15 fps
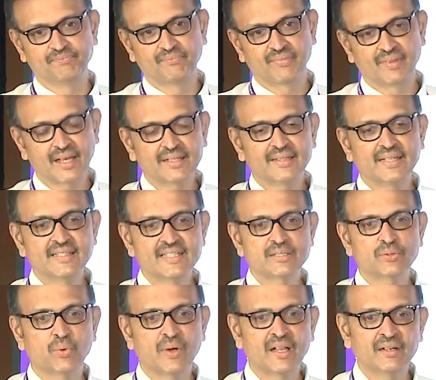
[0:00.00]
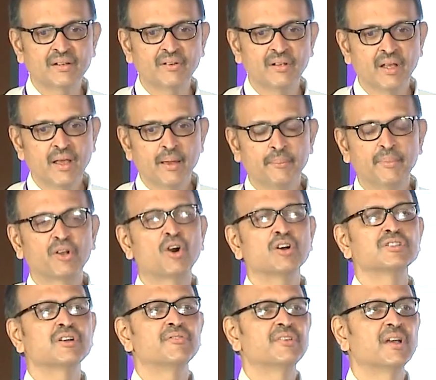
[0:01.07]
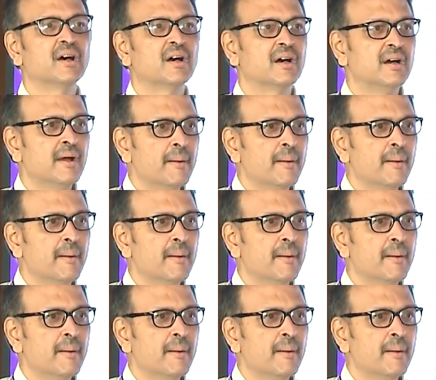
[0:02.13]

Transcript: then this is one, because of the